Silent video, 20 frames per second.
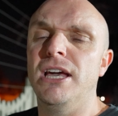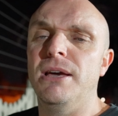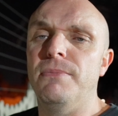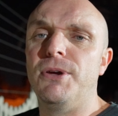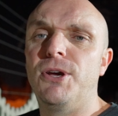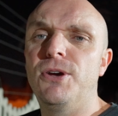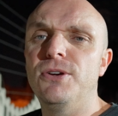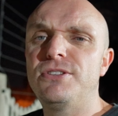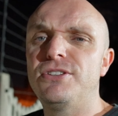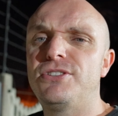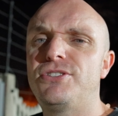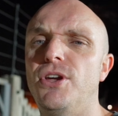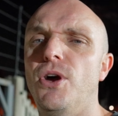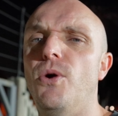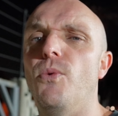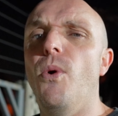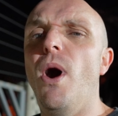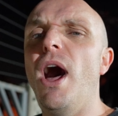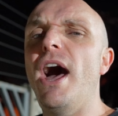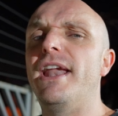Because it's so
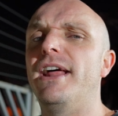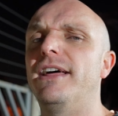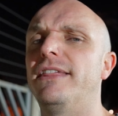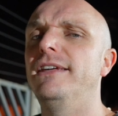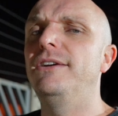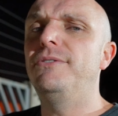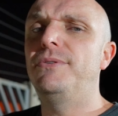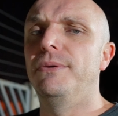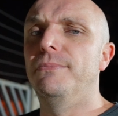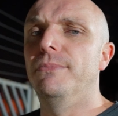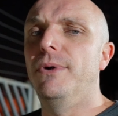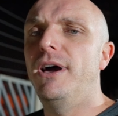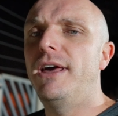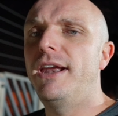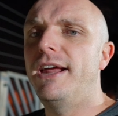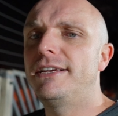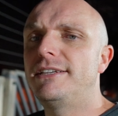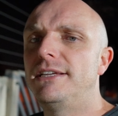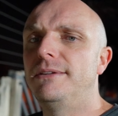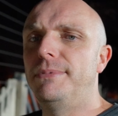wide, I think we might
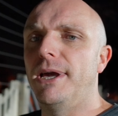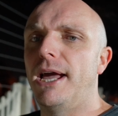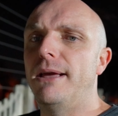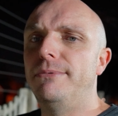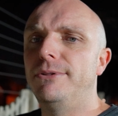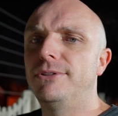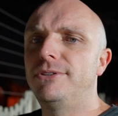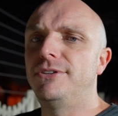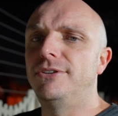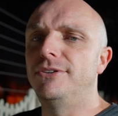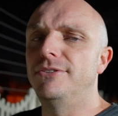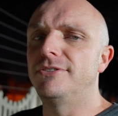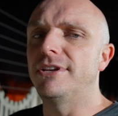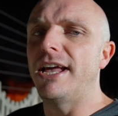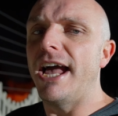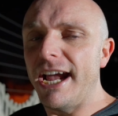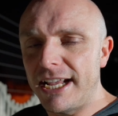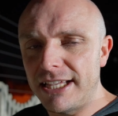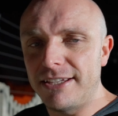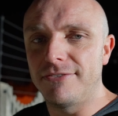actually be able to use
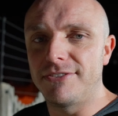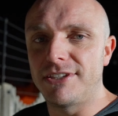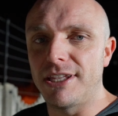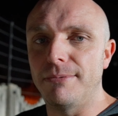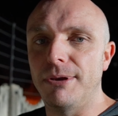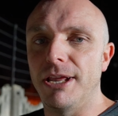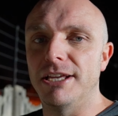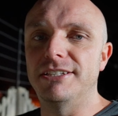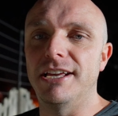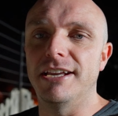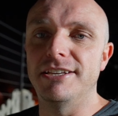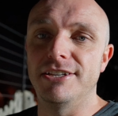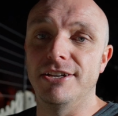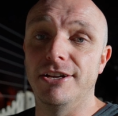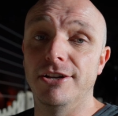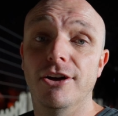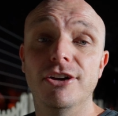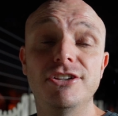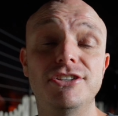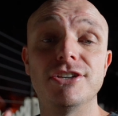active stabilization
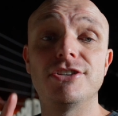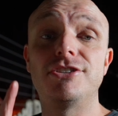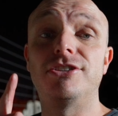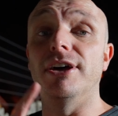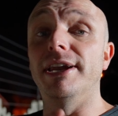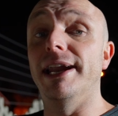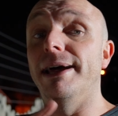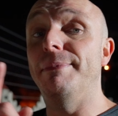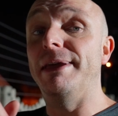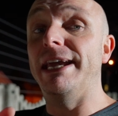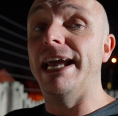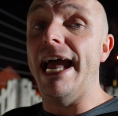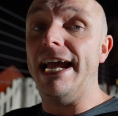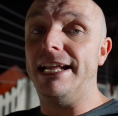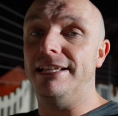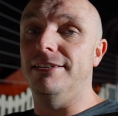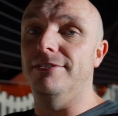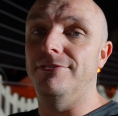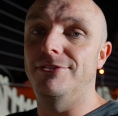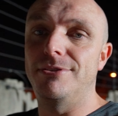and not just dynamic
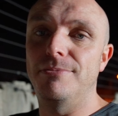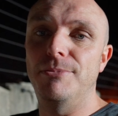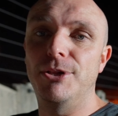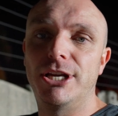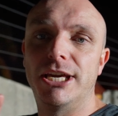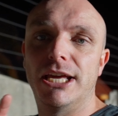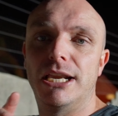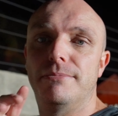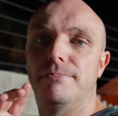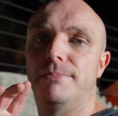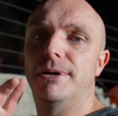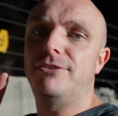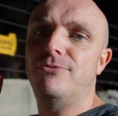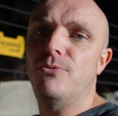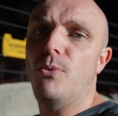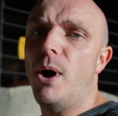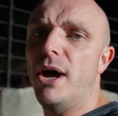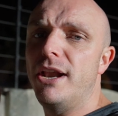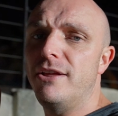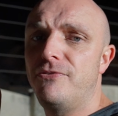active. So we'll get a bit
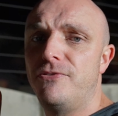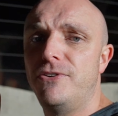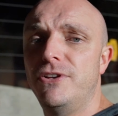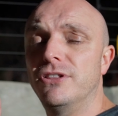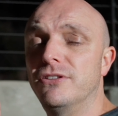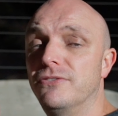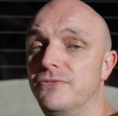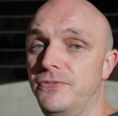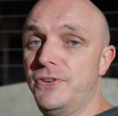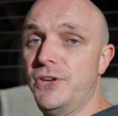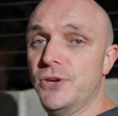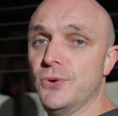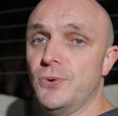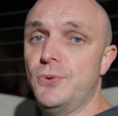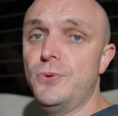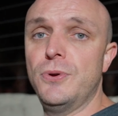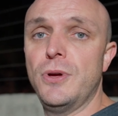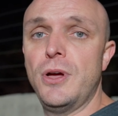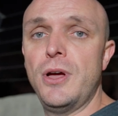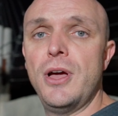wider field of
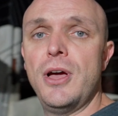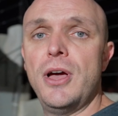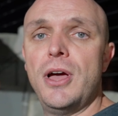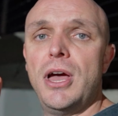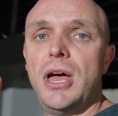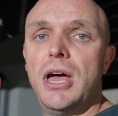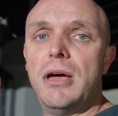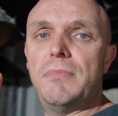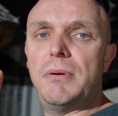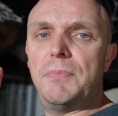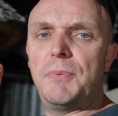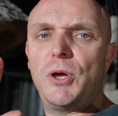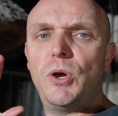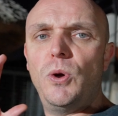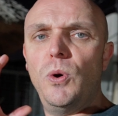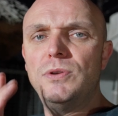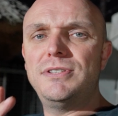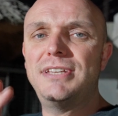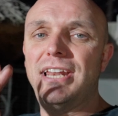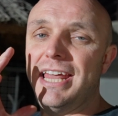view, but
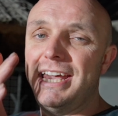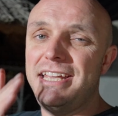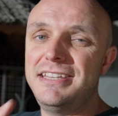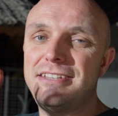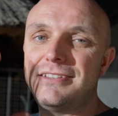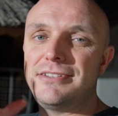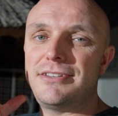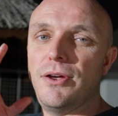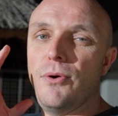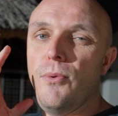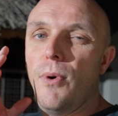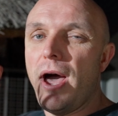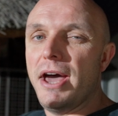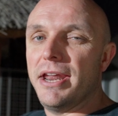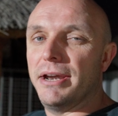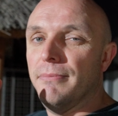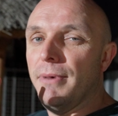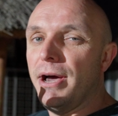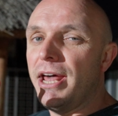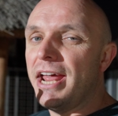because the lens is so wide,
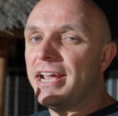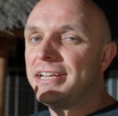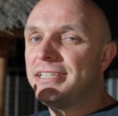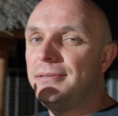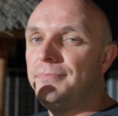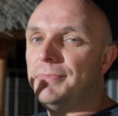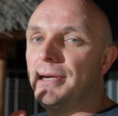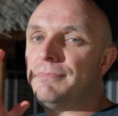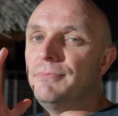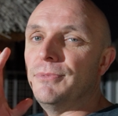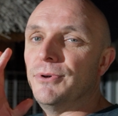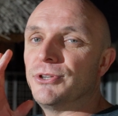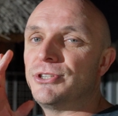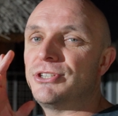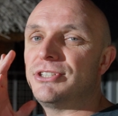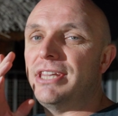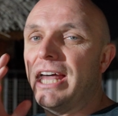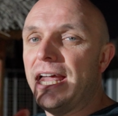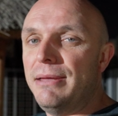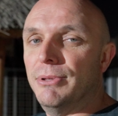it might actually be a bit more
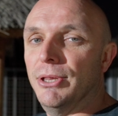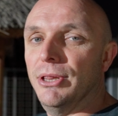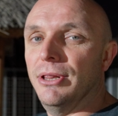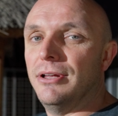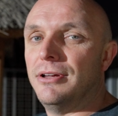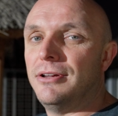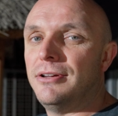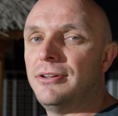stable.